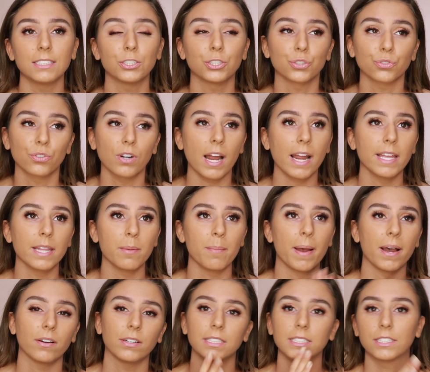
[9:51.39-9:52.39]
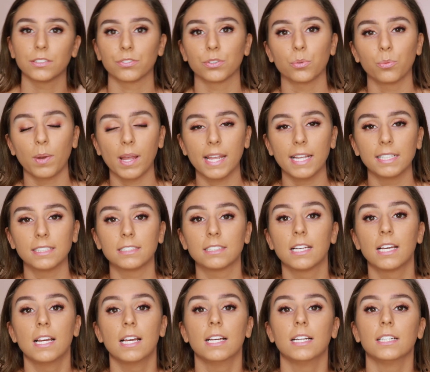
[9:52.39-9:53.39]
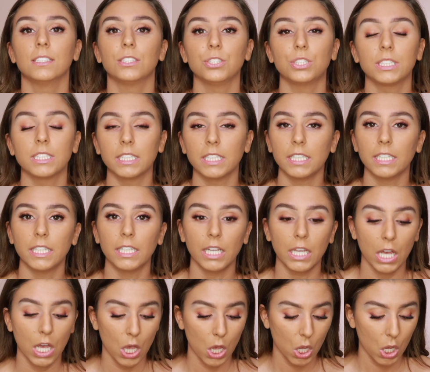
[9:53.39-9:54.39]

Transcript: try them out in different ways to see